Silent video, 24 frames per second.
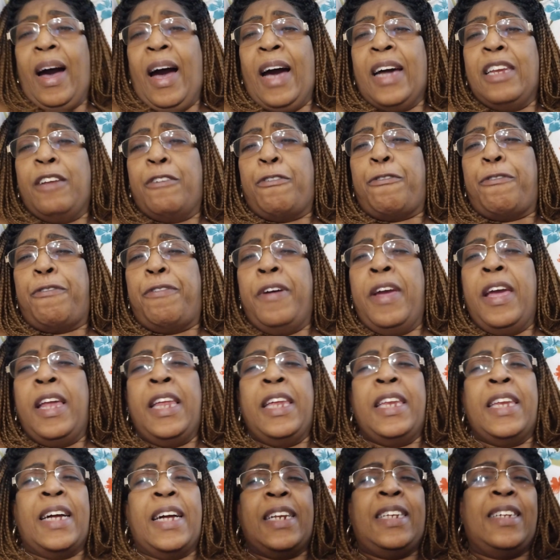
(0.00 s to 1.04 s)
at the
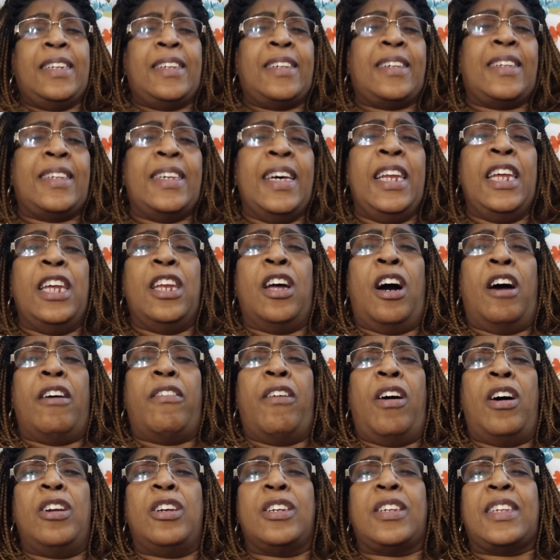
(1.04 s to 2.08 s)
feeling that it's sending
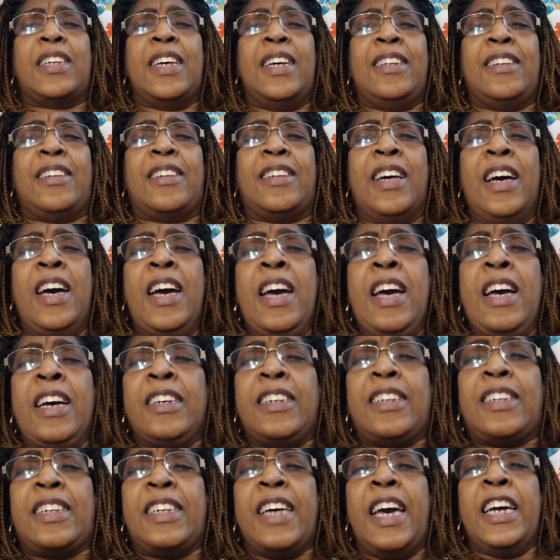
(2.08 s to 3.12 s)
off, all the
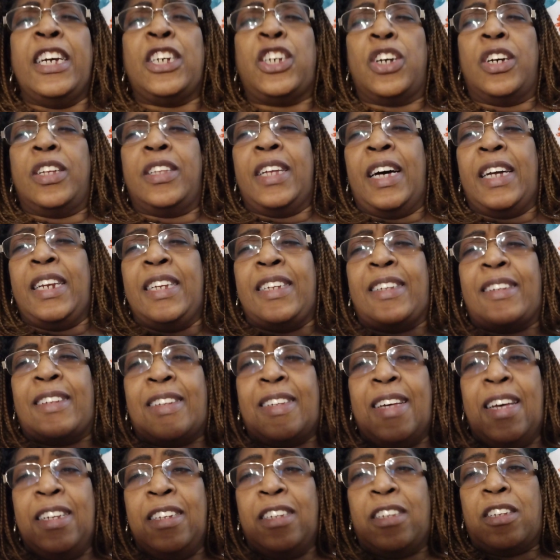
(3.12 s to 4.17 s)
sensation that it
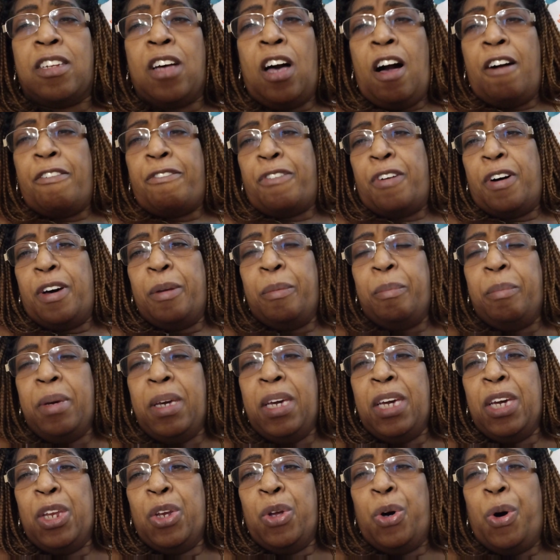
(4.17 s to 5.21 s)
sends off on
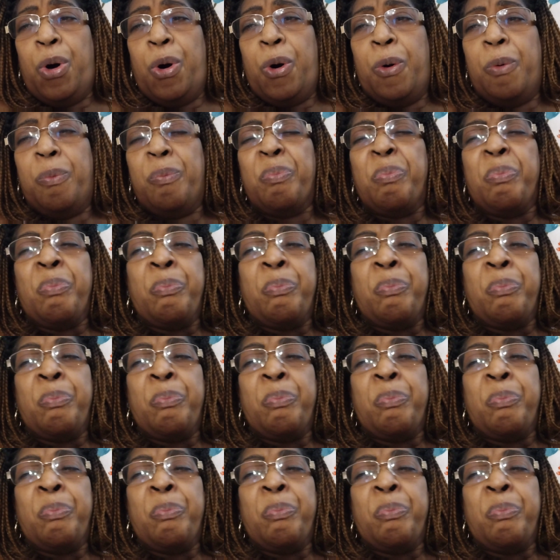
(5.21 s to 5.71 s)
me, you know.